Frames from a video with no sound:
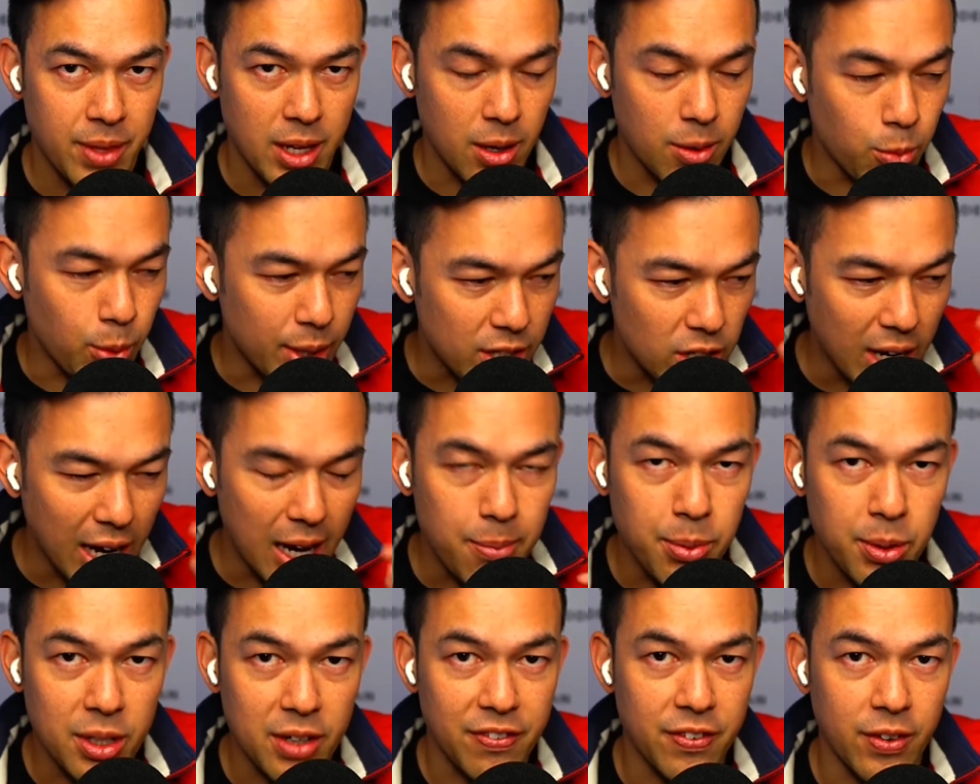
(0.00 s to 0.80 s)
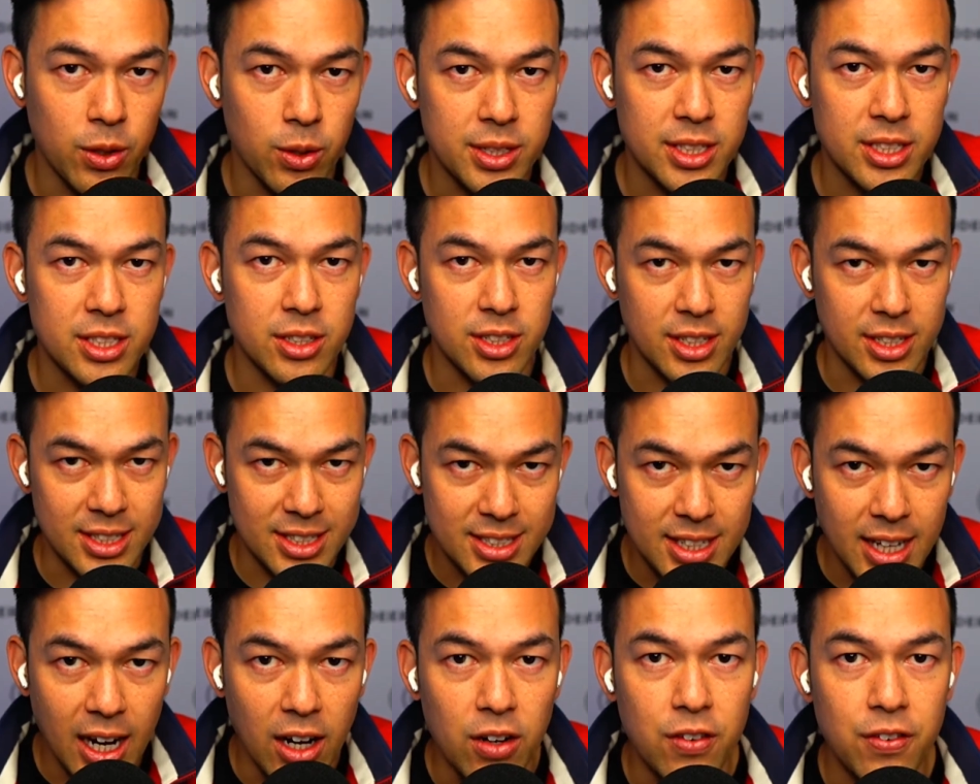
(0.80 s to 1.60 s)
And when you're able to focus on
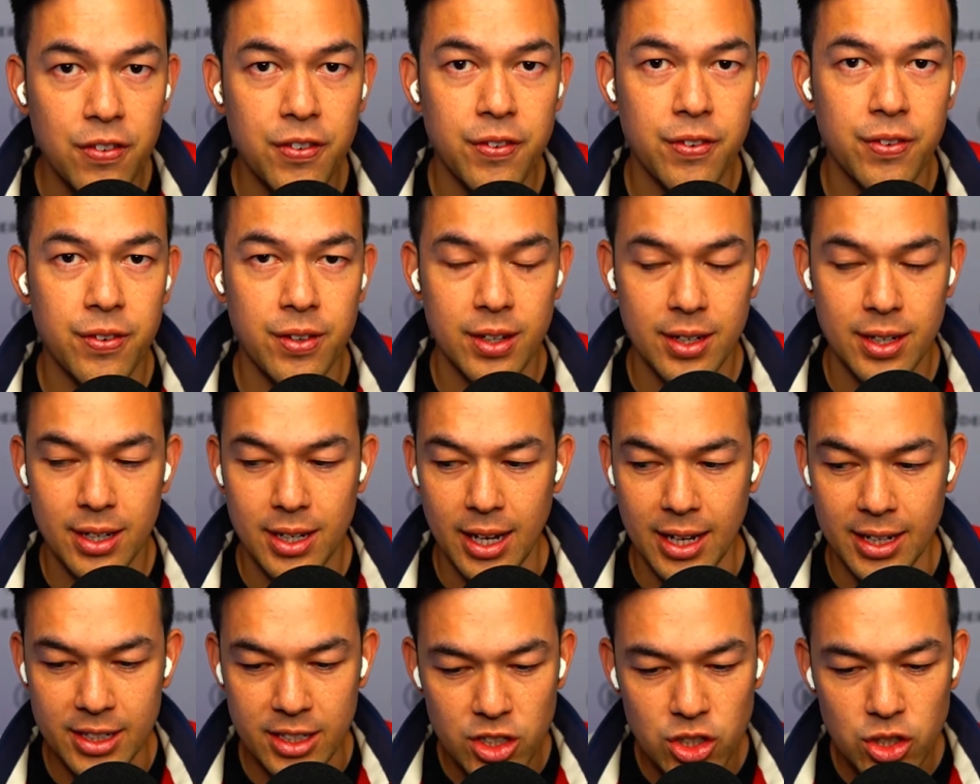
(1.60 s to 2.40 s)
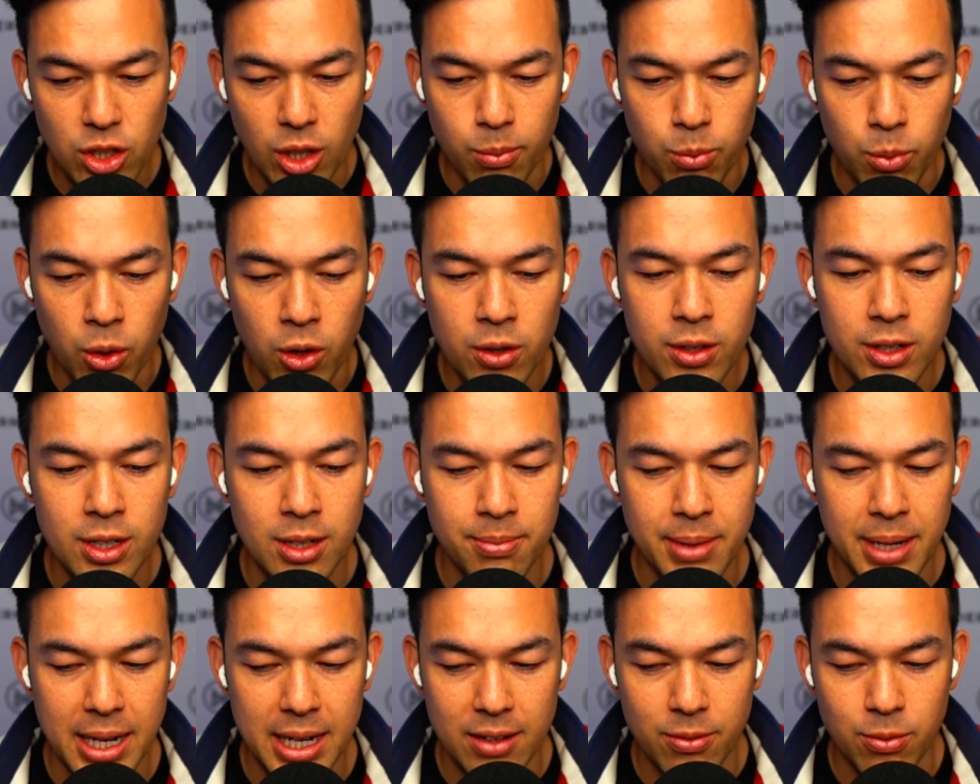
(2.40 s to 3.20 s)
yourself and you stop worrying
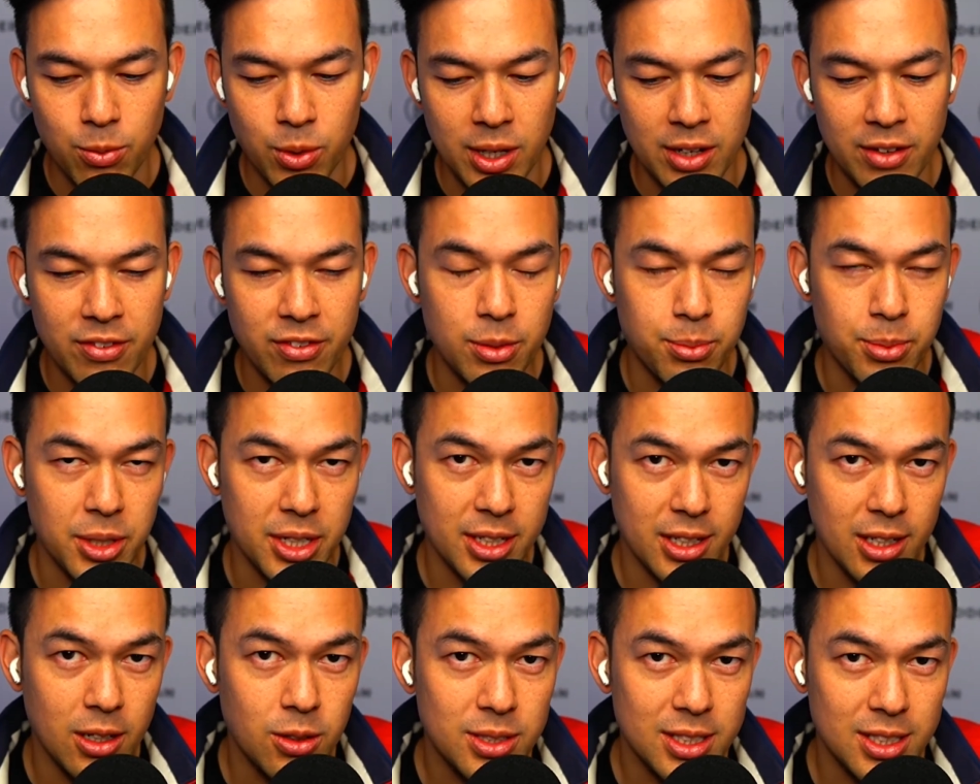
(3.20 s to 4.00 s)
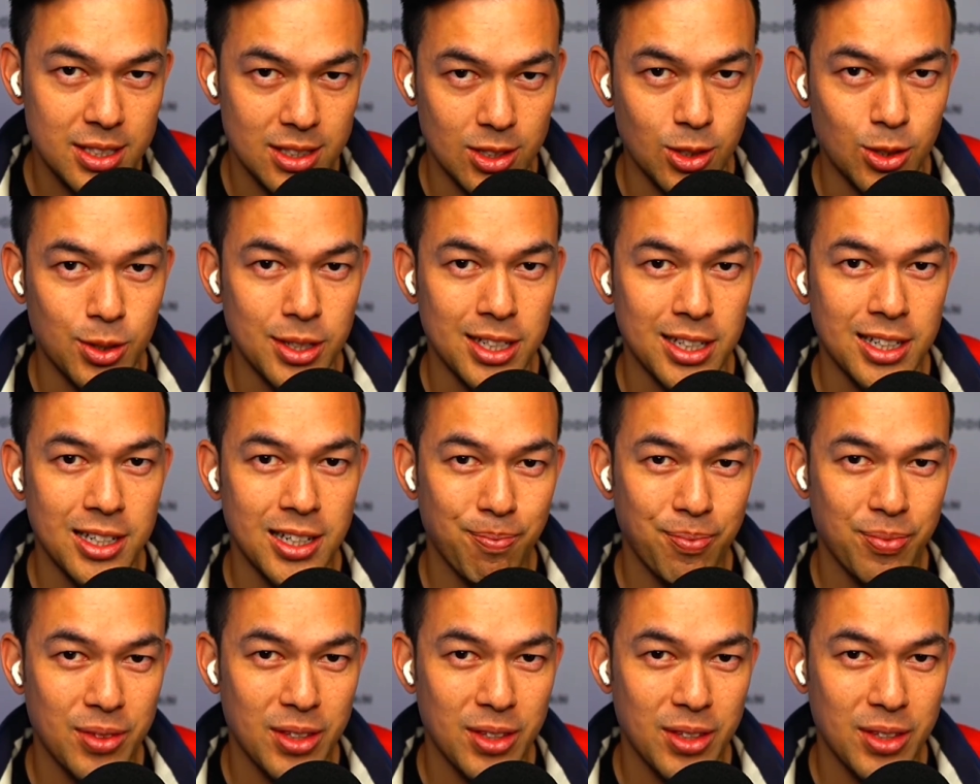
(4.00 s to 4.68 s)
about what everybody else is doing,